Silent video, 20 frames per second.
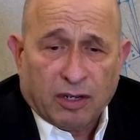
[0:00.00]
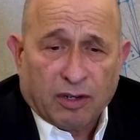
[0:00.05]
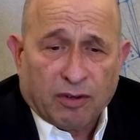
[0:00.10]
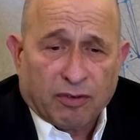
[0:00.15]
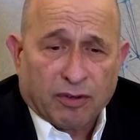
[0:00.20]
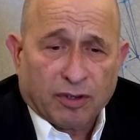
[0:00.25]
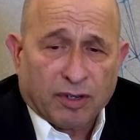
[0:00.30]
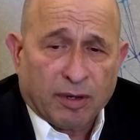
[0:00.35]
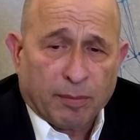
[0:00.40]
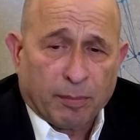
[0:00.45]

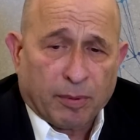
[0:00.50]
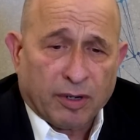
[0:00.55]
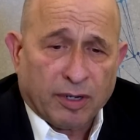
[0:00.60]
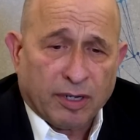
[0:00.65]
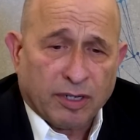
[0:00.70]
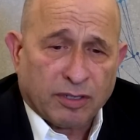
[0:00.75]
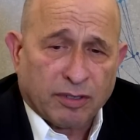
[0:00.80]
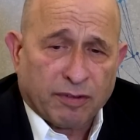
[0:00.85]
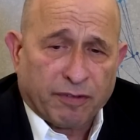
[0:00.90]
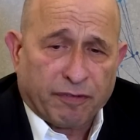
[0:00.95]
For the
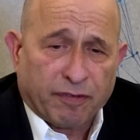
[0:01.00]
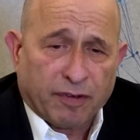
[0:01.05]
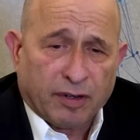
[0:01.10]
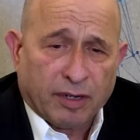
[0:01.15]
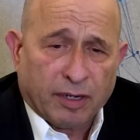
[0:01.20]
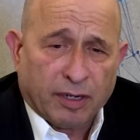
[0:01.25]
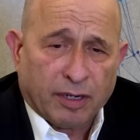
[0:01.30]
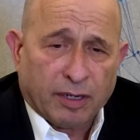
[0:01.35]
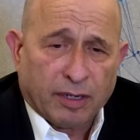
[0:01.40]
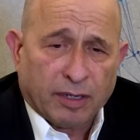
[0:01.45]
employees of
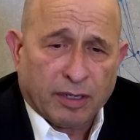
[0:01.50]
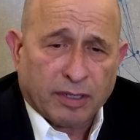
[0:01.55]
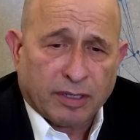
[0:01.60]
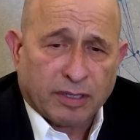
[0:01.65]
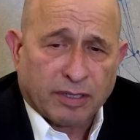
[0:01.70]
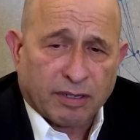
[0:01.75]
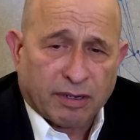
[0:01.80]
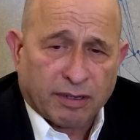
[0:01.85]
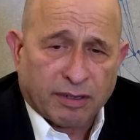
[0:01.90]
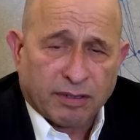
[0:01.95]

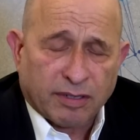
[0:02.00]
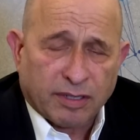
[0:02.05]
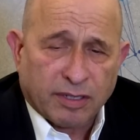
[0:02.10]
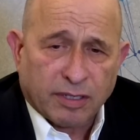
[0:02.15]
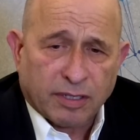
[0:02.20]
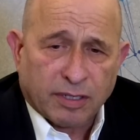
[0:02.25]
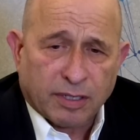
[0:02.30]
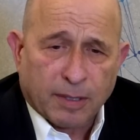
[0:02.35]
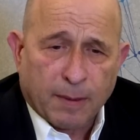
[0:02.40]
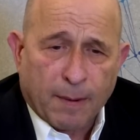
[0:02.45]

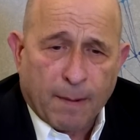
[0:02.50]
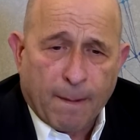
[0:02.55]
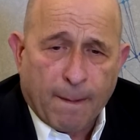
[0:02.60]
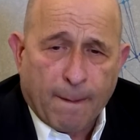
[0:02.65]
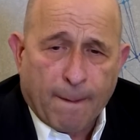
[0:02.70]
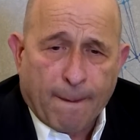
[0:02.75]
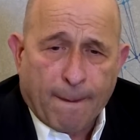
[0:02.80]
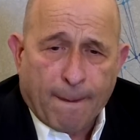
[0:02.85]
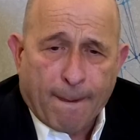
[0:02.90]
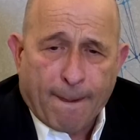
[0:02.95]
Stratasys,
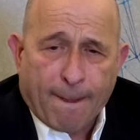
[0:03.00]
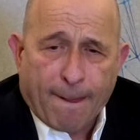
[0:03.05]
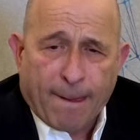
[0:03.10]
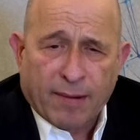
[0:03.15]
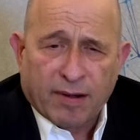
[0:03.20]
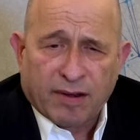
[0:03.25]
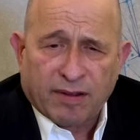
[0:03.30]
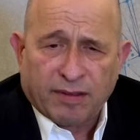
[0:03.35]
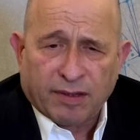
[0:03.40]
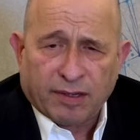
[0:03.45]

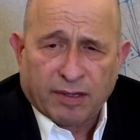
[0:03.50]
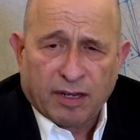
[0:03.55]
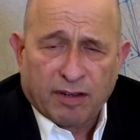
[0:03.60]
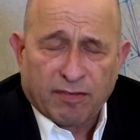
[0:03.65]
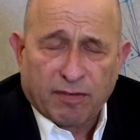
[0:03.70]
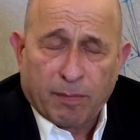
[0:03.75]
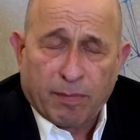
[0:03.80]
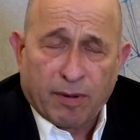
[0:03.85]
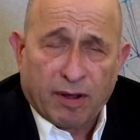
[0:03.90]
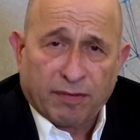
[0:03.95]
I think they
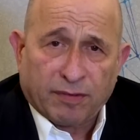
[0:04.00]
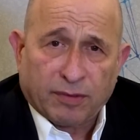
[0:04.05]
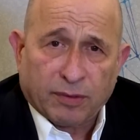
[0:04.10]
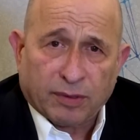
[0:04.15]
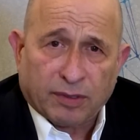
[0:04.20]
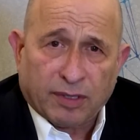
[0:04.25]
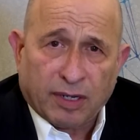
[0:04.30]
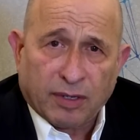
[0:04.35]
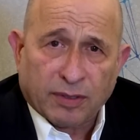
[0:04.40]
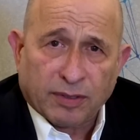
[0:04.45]
have above
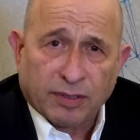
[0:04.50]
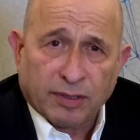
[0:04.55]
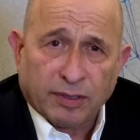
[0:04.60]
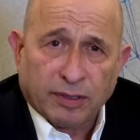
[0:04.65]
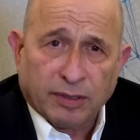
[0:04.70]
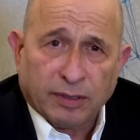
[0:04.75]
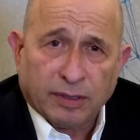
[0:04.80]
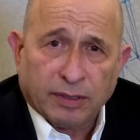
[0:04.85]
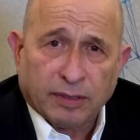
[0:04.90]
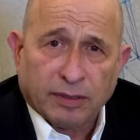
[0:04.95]
2,000.
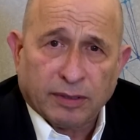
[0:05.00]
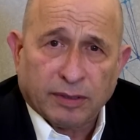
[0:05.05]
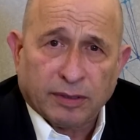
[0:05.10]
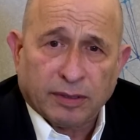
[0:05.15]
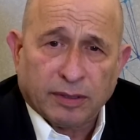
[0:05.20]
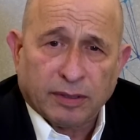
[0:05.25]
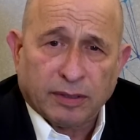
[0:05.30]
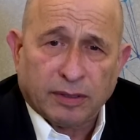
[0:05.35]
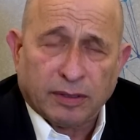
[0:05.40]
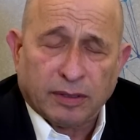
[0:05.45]

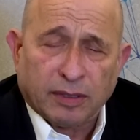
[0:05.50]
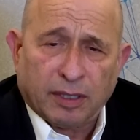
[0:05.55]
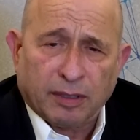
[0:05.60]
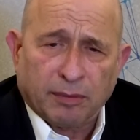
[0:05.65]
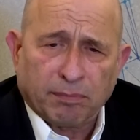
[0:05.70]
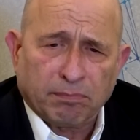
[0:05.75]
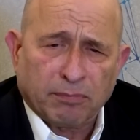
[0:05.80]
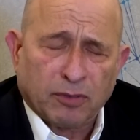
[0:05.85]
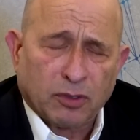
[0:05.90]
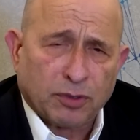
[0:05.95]

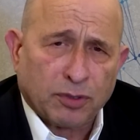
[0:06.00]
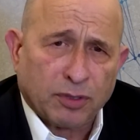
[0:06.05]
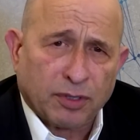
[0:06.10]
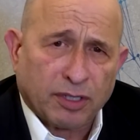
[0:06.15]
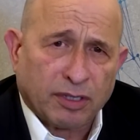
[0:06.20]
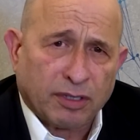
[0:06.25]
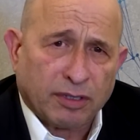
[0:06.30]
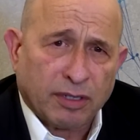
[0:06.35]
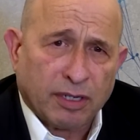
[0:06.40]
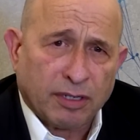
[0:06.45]
I'm not sure
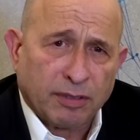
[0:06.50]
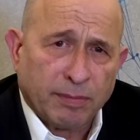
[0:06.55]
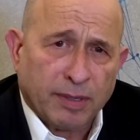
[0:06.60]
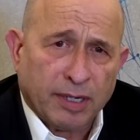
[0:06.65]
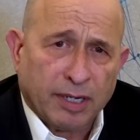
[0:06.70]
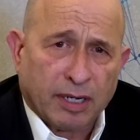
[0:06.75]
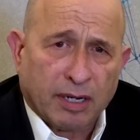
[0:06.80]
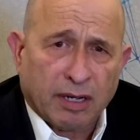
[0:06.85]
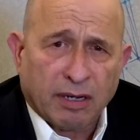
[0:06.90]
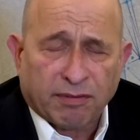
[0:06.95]
as
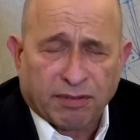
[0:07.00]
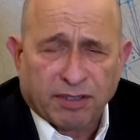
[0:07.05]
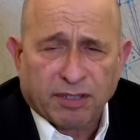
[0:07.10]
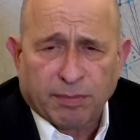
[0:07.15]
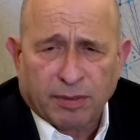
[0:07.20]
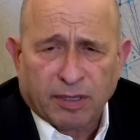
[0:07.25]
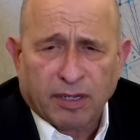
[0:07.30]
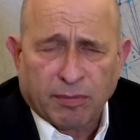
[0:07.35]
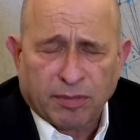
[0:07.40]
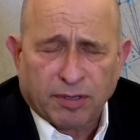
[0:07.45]
many countries,
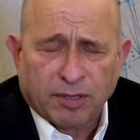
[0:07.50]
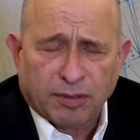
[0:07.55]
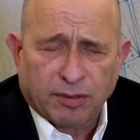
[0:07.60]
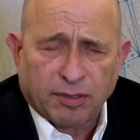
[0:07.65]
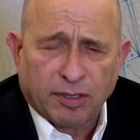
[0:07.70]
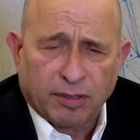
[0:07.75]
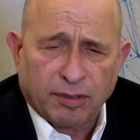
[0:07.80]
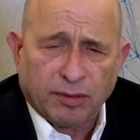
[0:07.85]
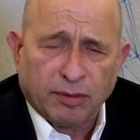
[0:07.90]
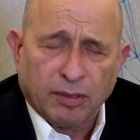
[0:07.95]
but I'm sure
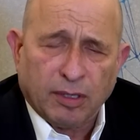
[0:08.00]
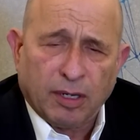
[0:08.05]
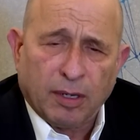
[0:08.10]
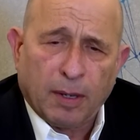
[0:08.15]
they do.